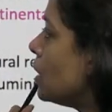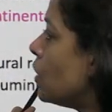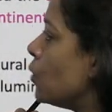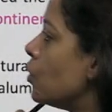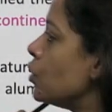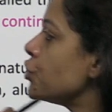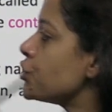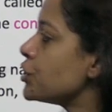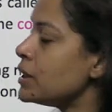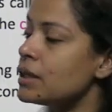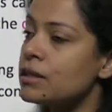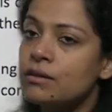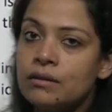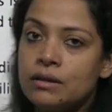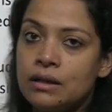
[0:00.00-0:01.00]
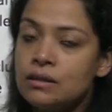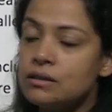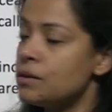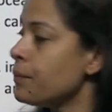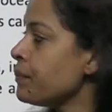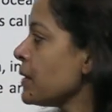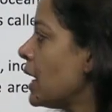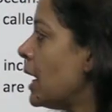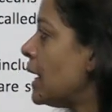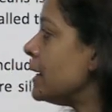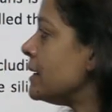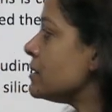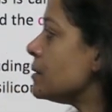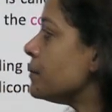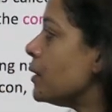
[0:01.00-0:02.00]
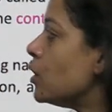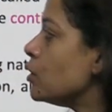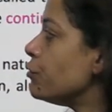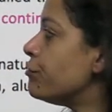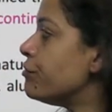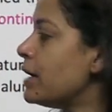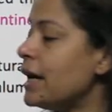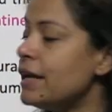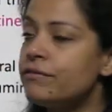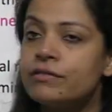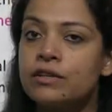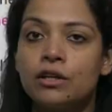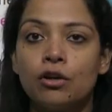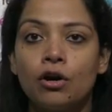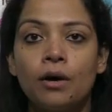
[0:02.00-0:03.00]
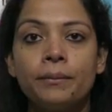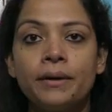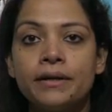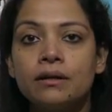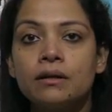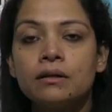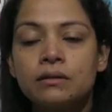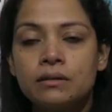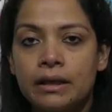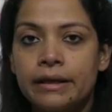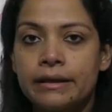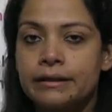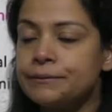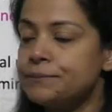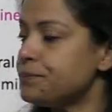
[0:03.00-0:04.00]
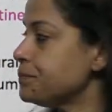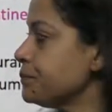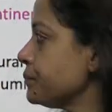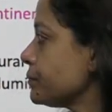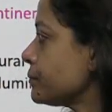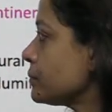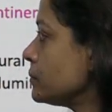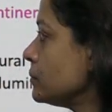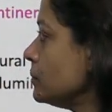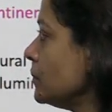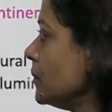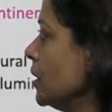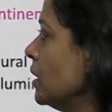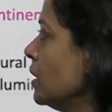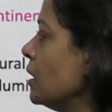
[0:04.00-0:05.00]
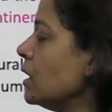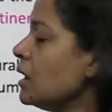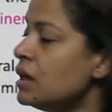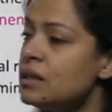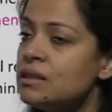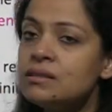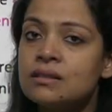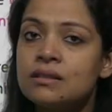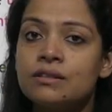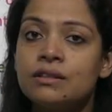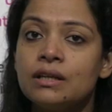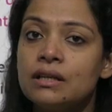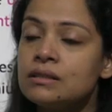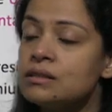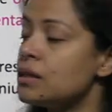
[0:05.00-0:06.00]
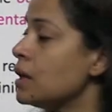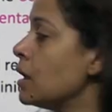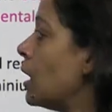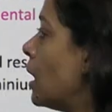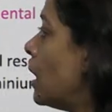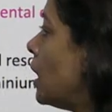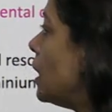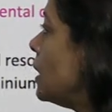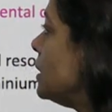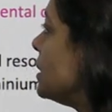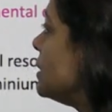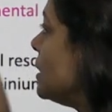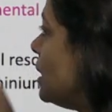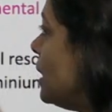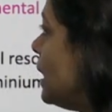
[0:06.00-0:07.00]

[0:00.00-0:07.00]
the oceanic crust and it is about 5 kilometers thick. Earth's crust under the